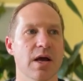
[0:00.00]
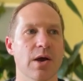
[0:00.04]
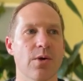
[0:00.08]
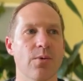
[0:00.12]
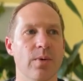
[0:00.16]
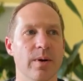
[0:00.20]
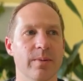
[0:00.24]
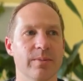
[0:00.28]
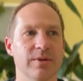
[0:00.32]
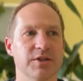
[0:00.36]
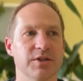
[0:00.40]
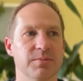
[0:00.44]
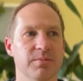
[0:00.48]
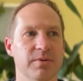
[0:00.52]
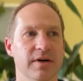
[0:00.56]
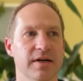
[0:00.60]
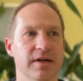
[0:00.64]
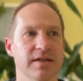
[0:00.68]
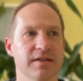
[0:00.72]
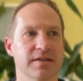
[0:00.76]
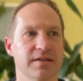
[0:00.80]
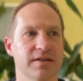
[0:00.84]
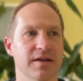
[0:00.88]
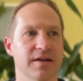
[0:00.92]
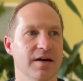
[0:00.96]

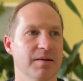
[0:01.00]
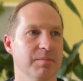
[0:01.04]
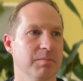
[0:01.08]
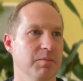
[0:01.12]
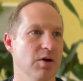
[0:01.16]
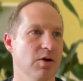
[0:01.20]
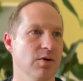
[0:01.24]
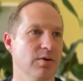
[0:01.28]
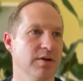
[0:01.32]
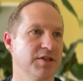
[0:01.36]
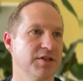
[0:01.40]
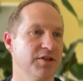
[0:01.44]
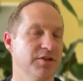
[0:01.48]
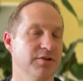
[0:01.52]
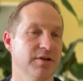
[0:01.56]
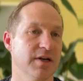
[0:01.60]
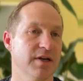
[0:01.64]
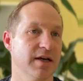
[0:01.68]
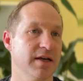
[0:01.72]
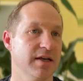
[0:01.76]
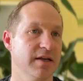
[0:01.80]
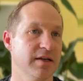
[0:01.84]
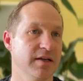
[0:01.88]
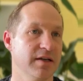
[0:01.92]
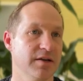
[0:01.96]

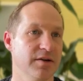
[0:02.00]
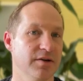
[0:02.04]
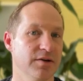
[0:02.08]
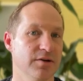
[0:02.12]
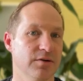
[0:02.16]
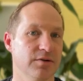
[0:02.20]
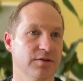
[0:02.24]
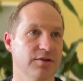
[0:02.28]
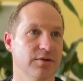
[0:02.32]
womensplace.osu.edu.